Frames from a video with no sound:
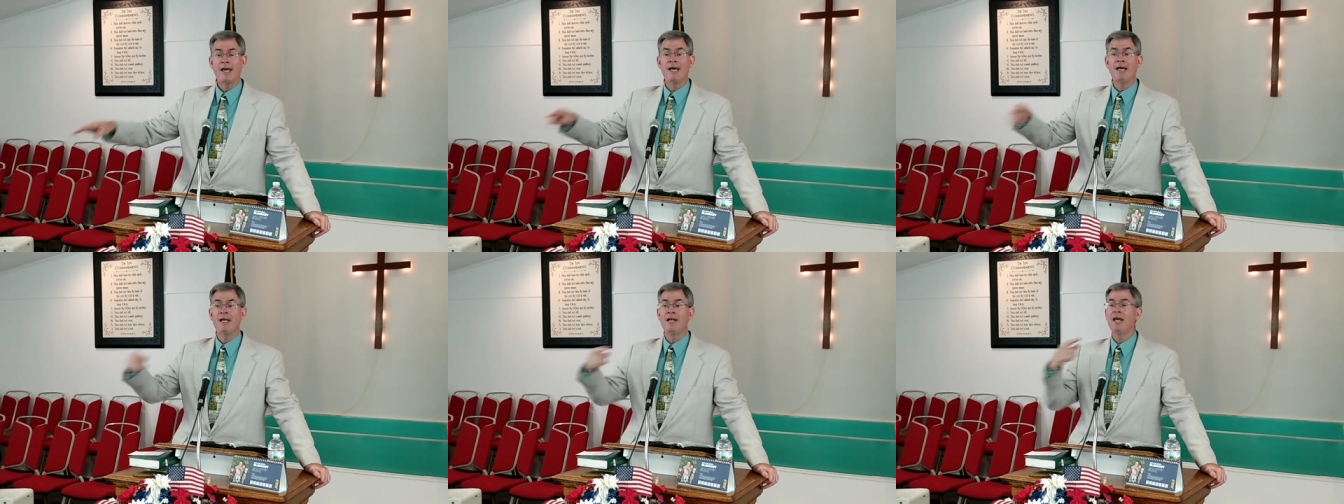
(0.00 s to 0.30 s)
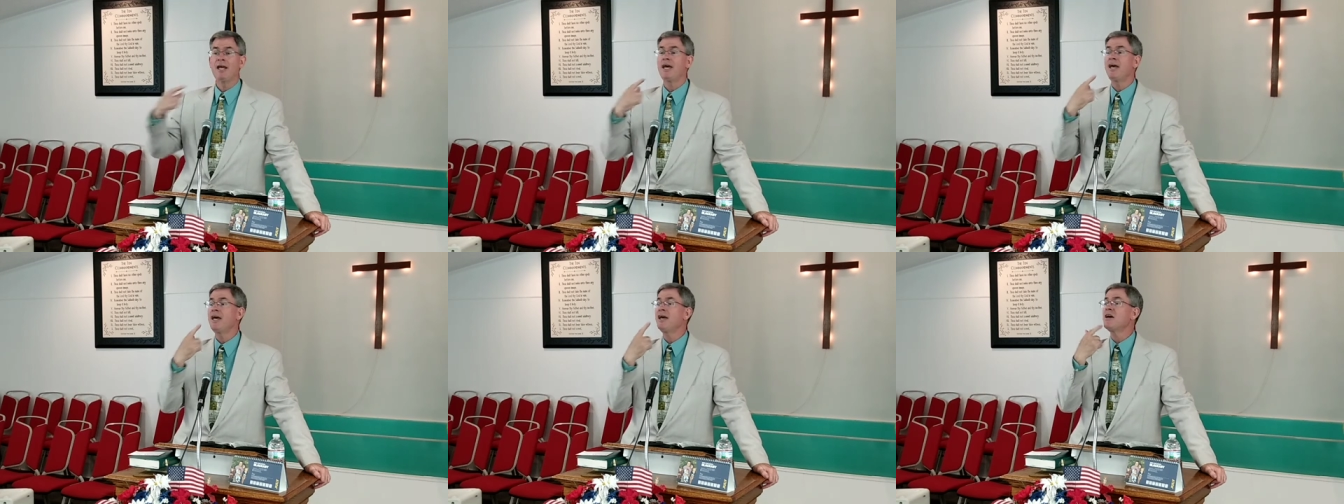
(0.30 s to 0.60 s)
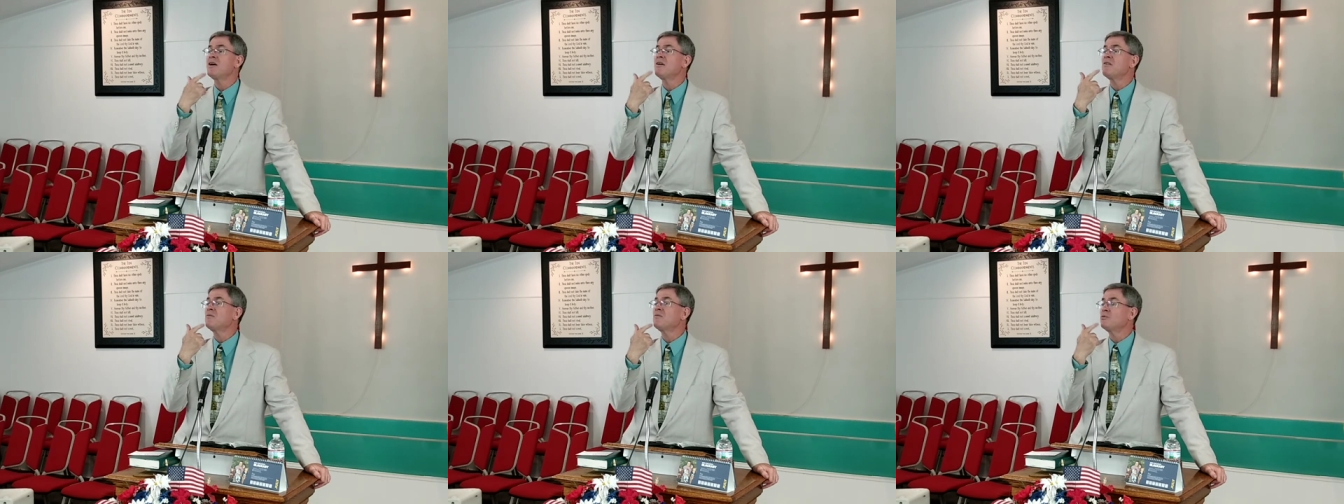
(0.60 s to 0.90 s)
And
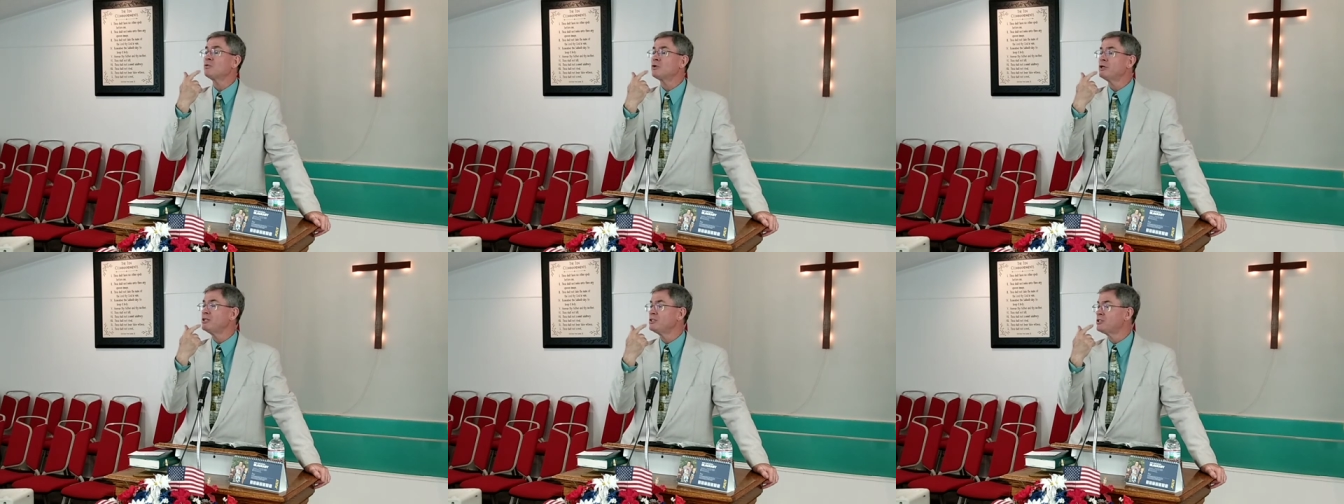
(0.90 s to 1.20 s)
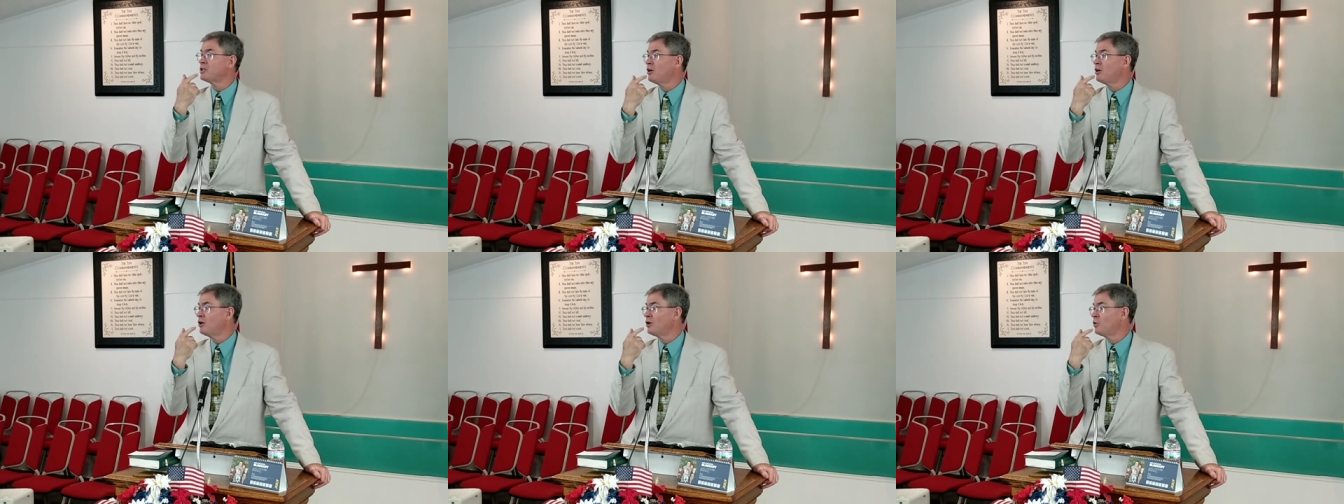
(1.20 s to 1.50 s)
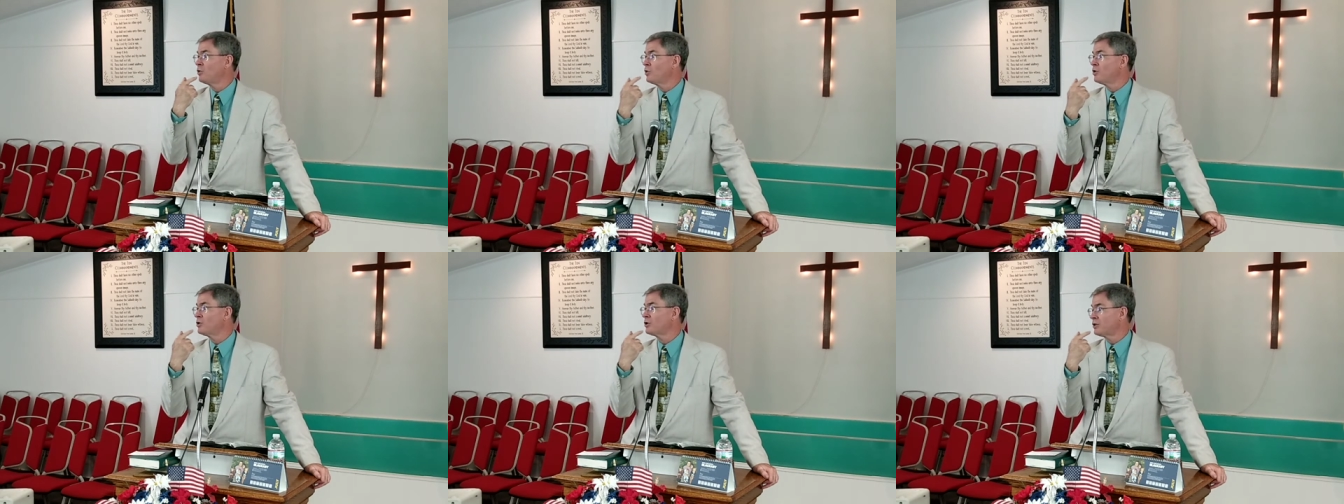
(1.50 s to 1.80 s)
every
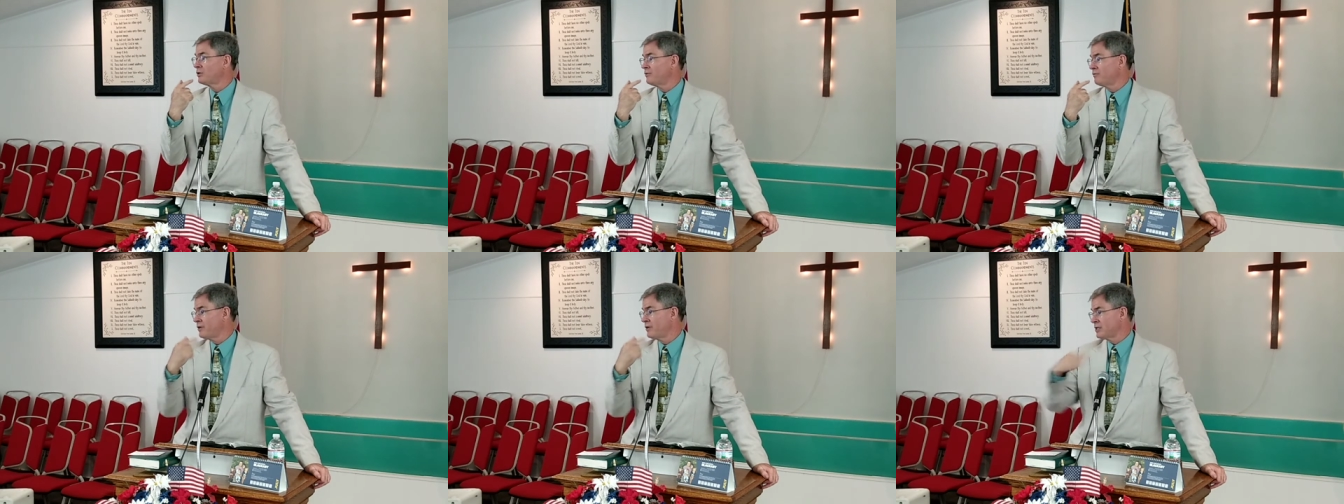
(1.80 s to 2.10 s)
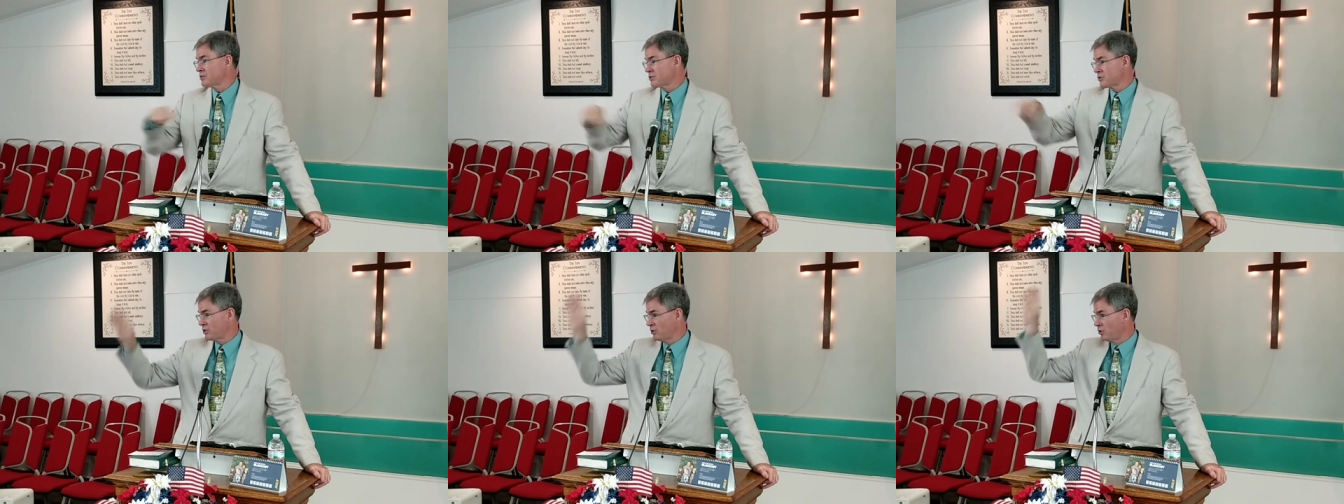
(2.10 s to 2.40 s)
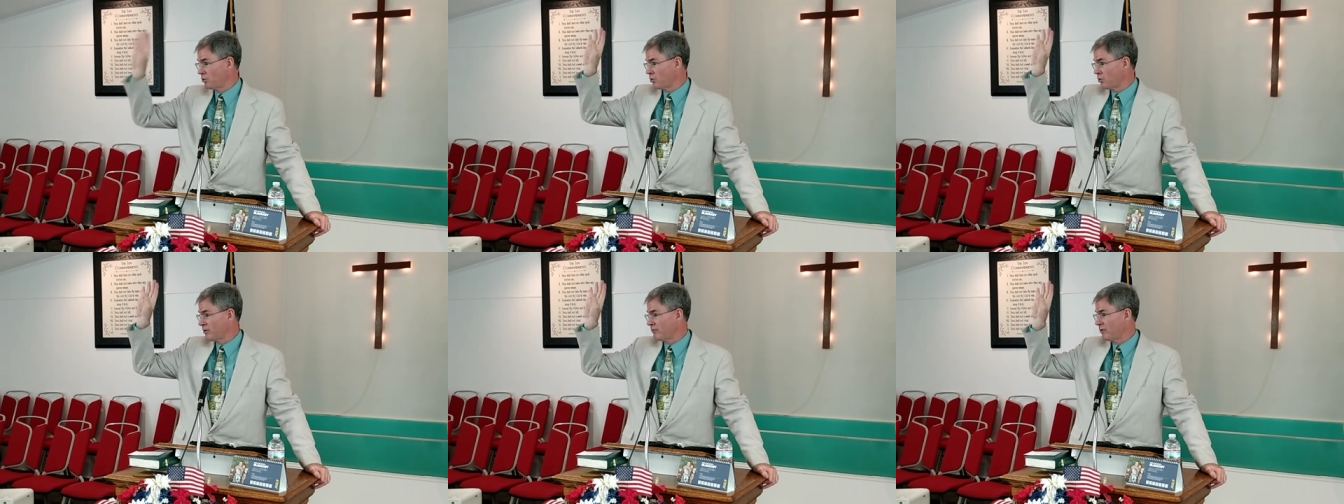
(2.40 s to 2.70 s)
tongue will confess the
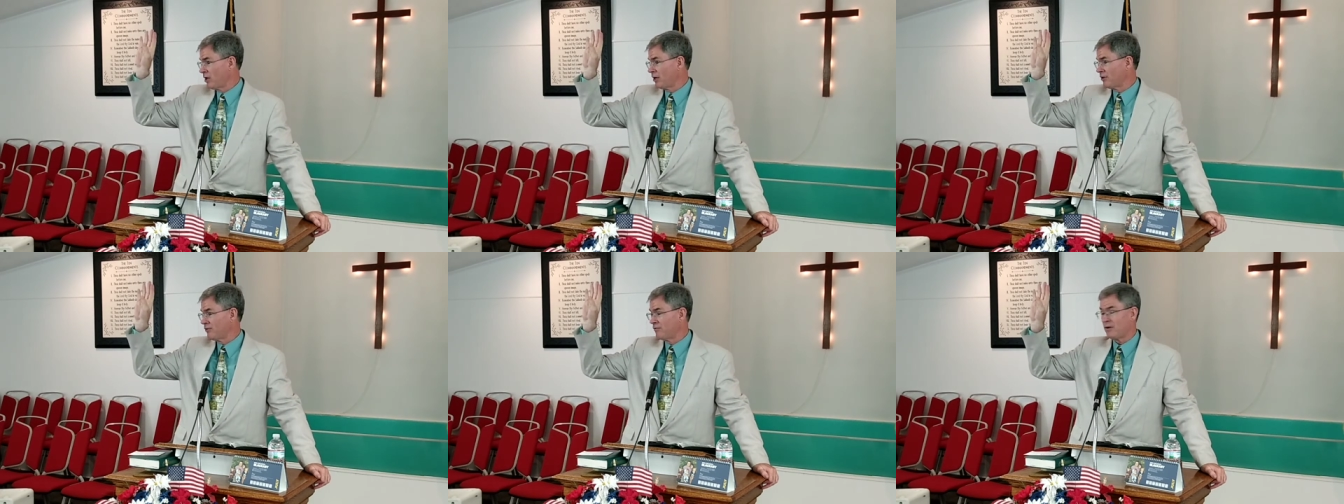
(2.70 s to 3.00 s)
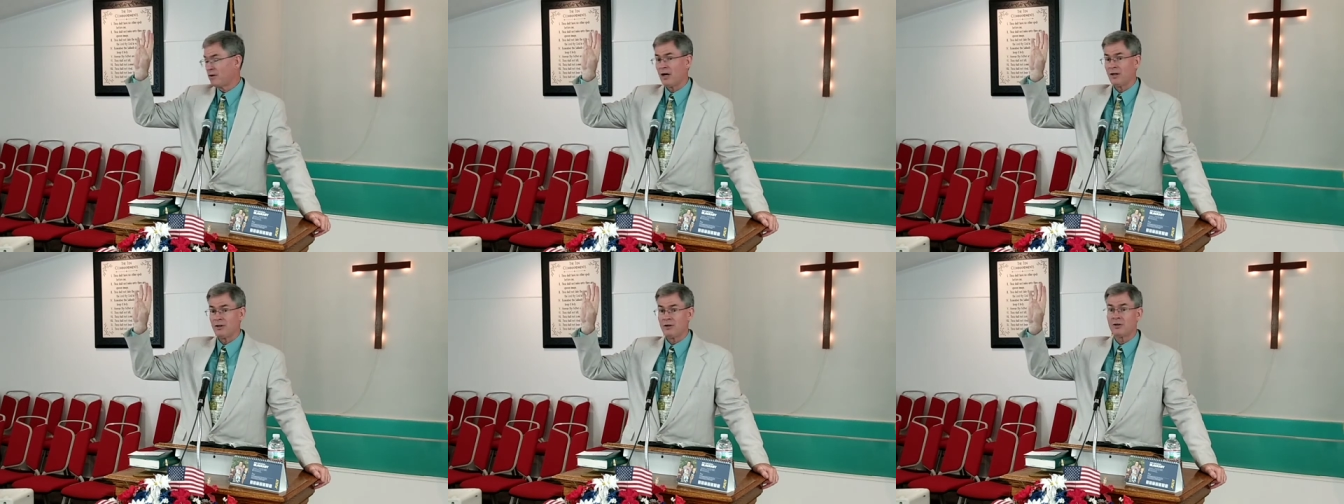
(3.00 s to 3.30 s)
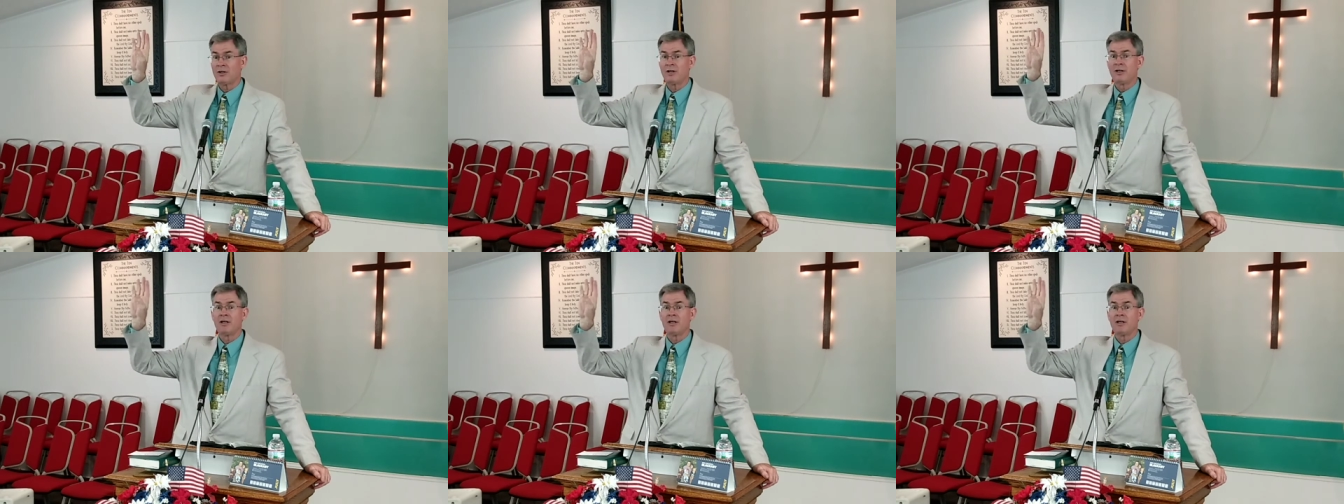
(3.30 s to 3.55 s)
glory of God the Father